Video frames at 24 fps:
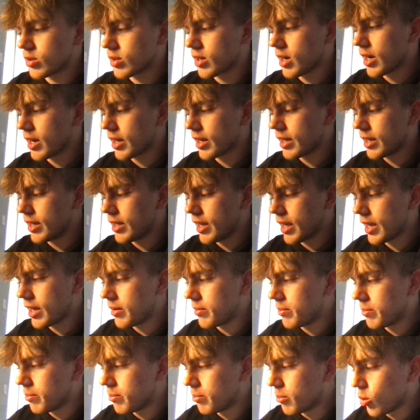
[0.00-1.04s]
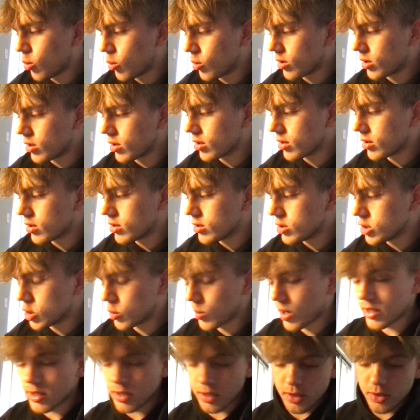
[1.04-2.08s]
kind of get more
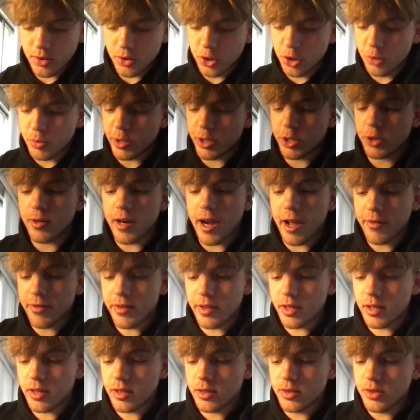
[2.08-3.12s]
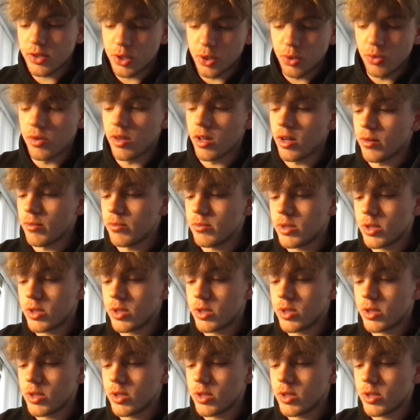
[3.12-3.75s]
direct to consumer traffic to them.